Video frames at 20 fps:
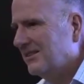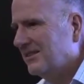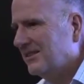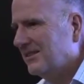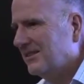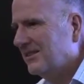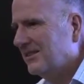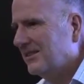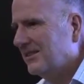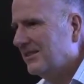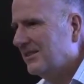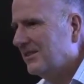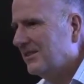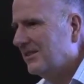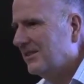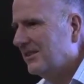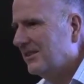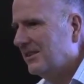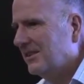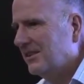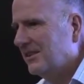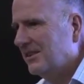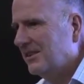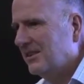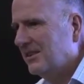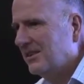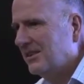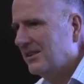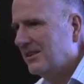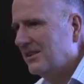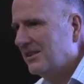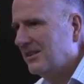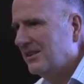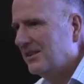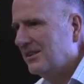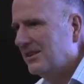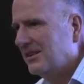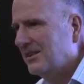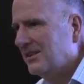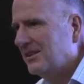
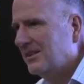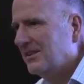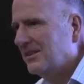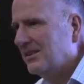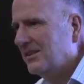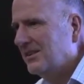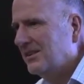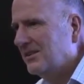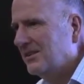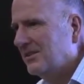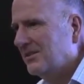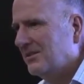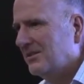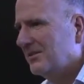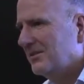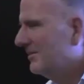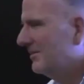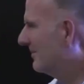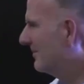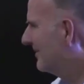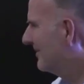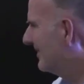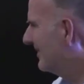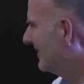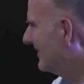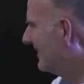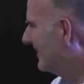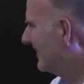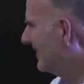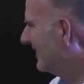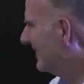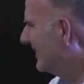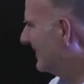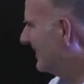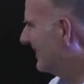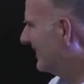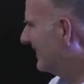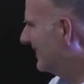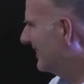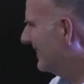
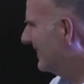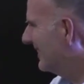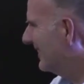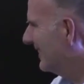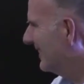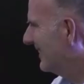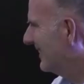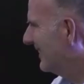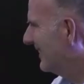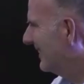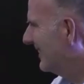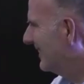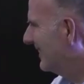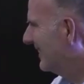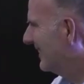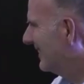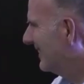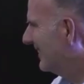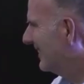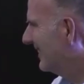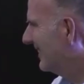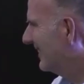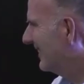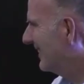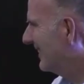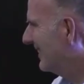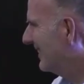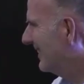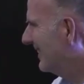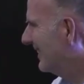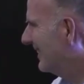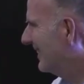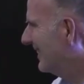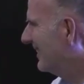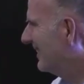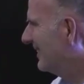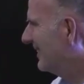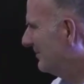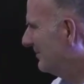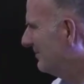
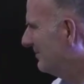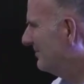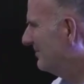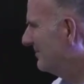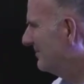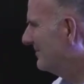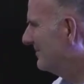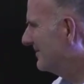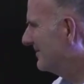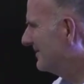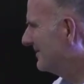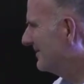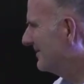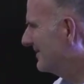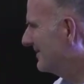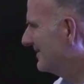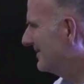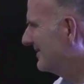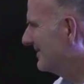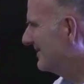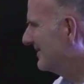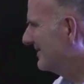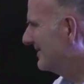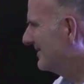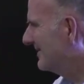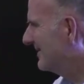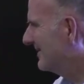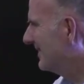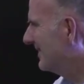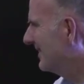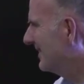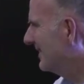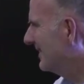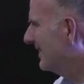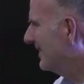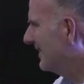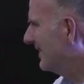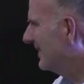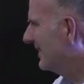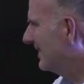This person isn't speaking.